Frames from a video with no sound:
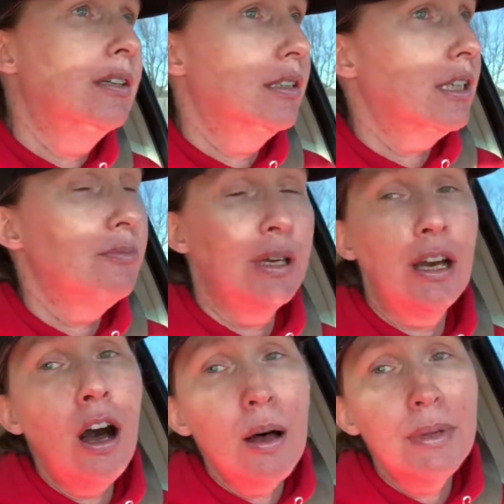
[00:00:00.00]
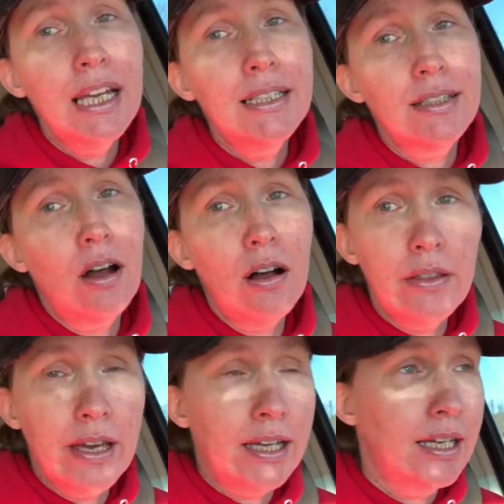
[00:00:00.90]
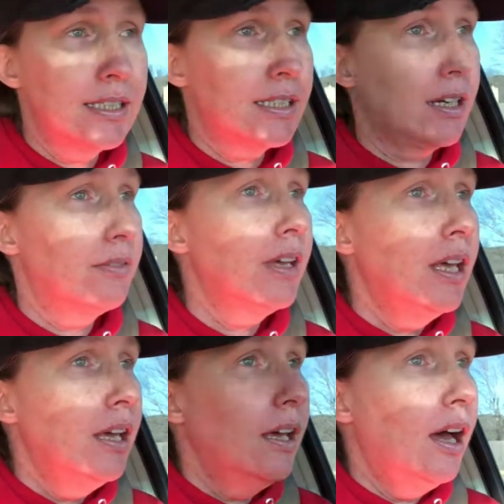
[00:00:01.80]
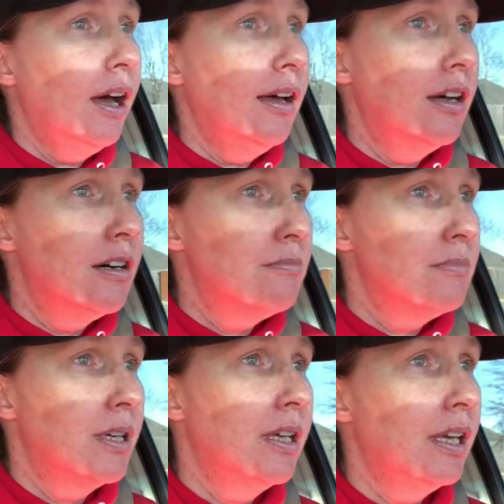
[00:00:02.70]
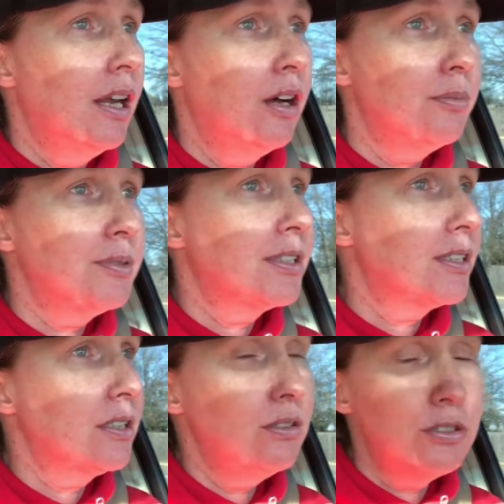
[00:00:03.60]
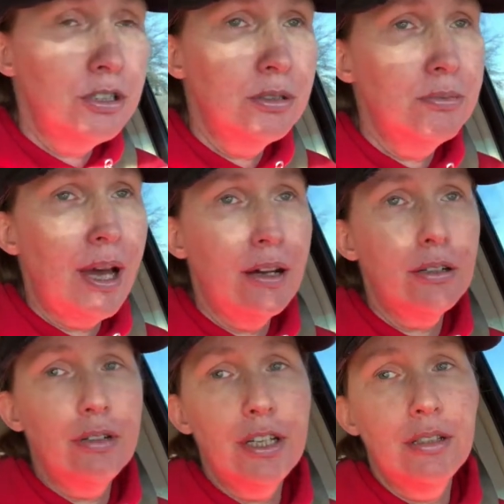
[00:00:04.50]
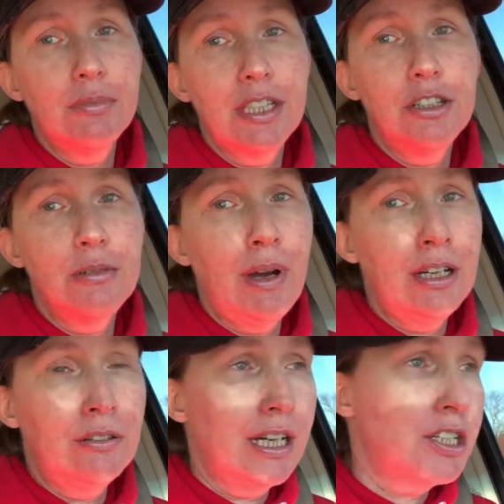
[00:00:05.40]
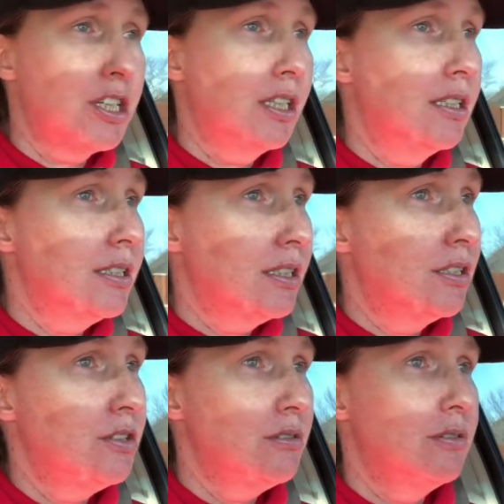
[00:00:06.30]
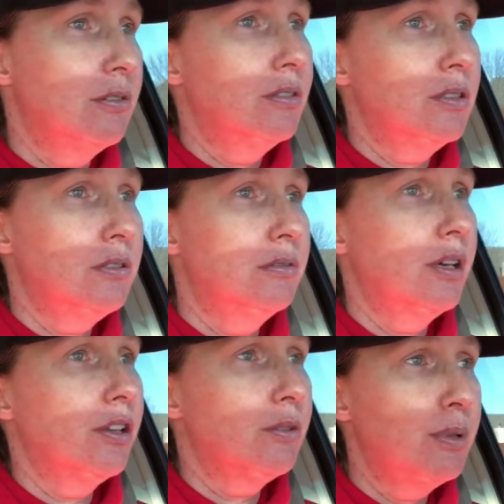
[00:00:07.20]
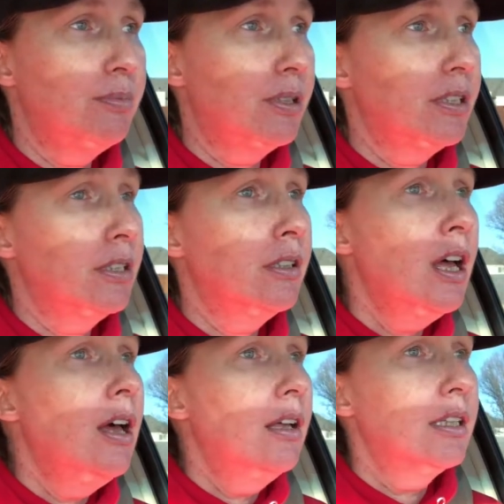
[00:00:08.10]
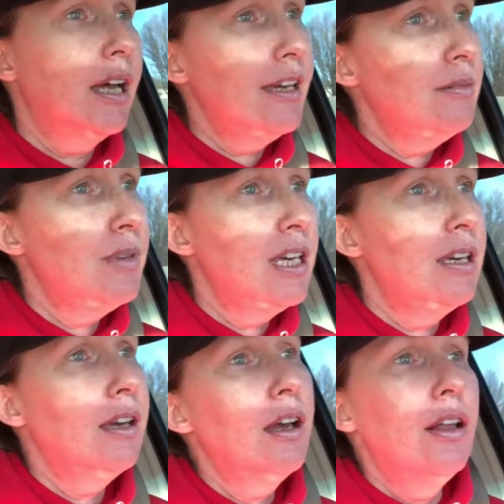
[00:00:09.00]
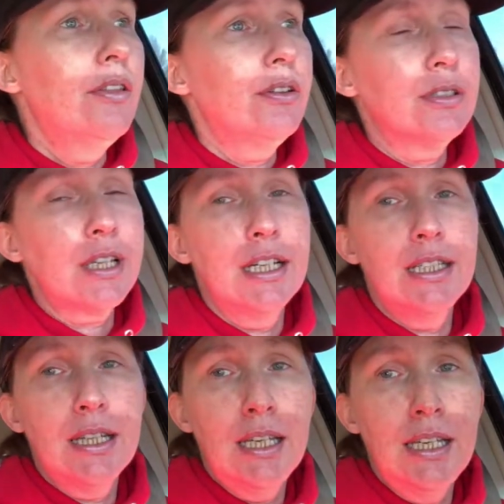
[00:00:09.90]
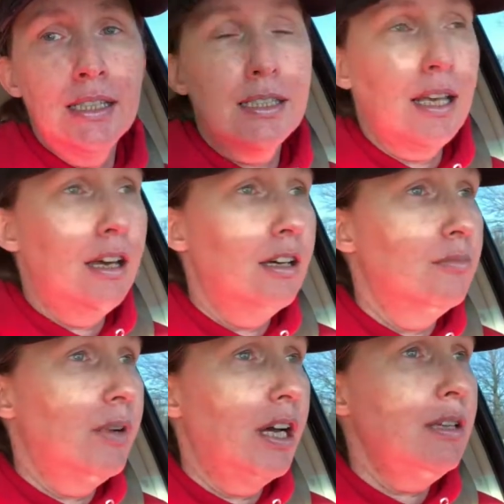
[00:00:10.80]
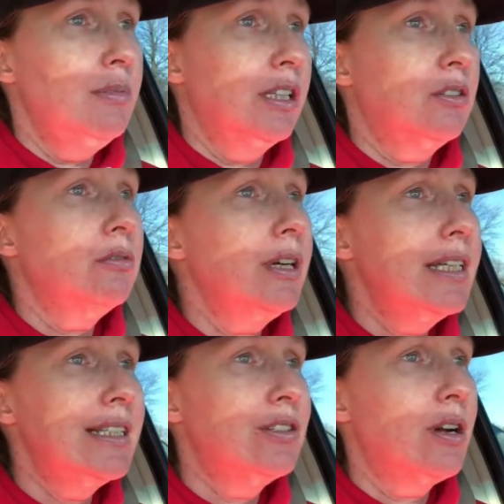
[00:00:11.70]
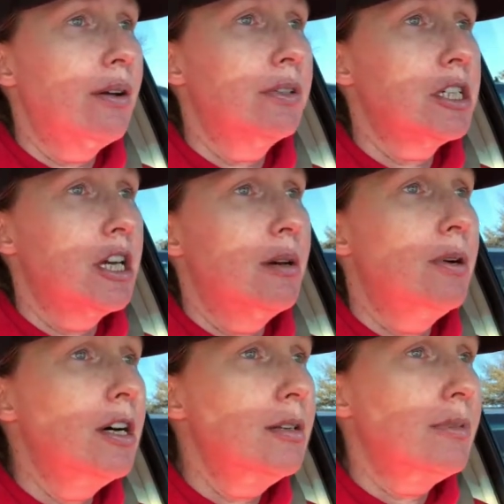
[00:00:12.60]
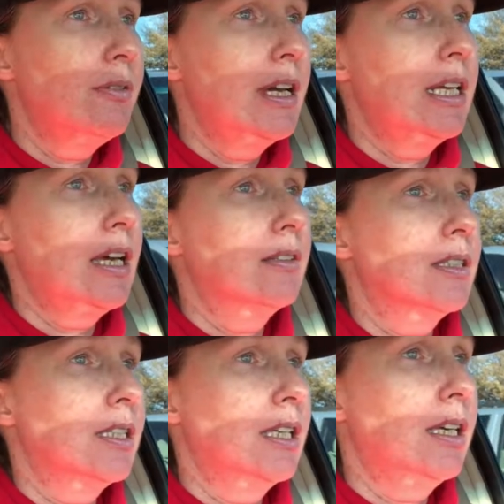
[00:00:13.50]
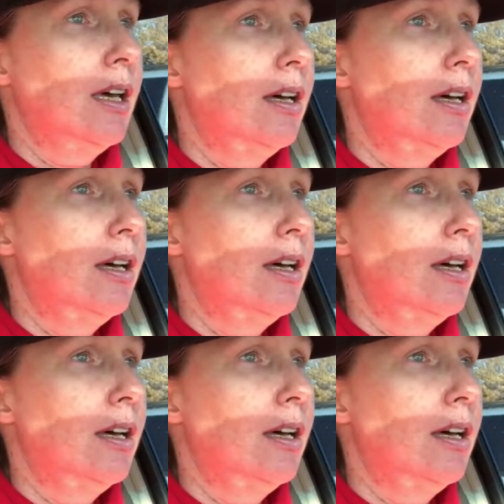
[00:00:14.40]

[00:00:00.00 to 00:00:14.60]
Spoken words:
give me comments, all that kind of stuff. It helps the YouTube algorithm send you my direction, send you to other people like me, those kinds of things. I am in a crazy traffic jam on my way to counseling.